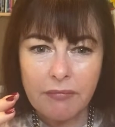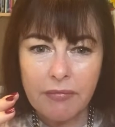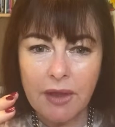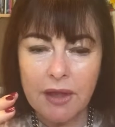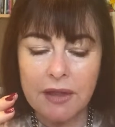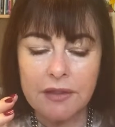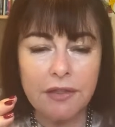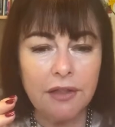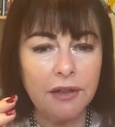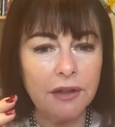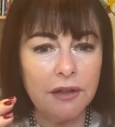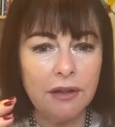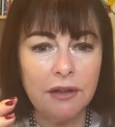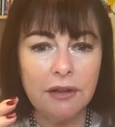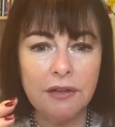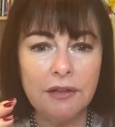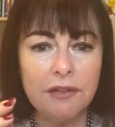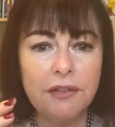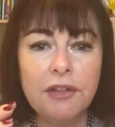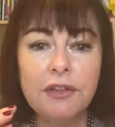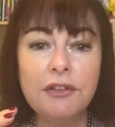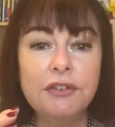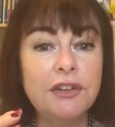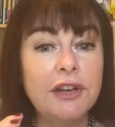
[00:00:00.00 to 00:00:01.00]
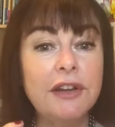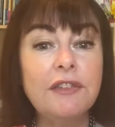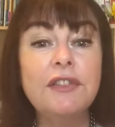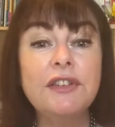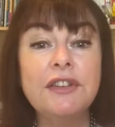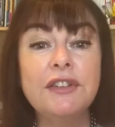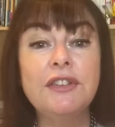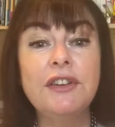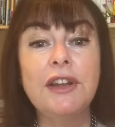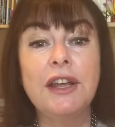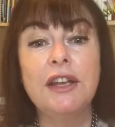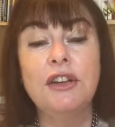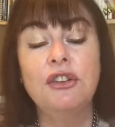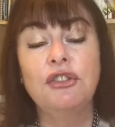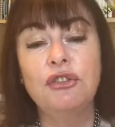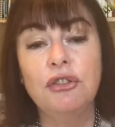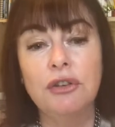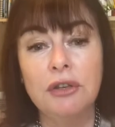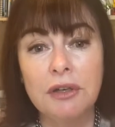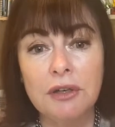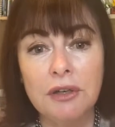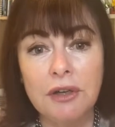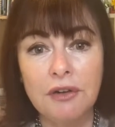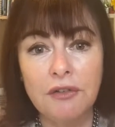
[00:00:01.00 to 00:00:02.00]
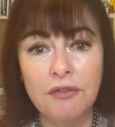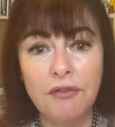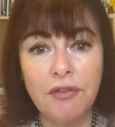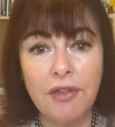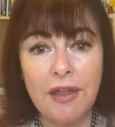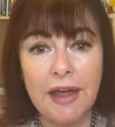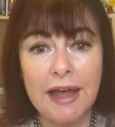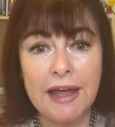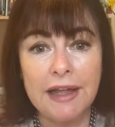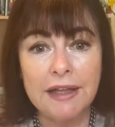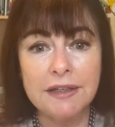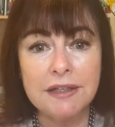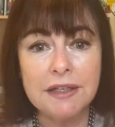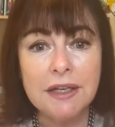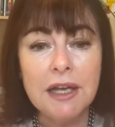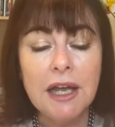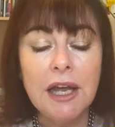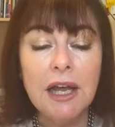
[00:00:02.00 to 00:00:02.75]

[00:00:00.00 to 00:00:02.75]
the devastation of that.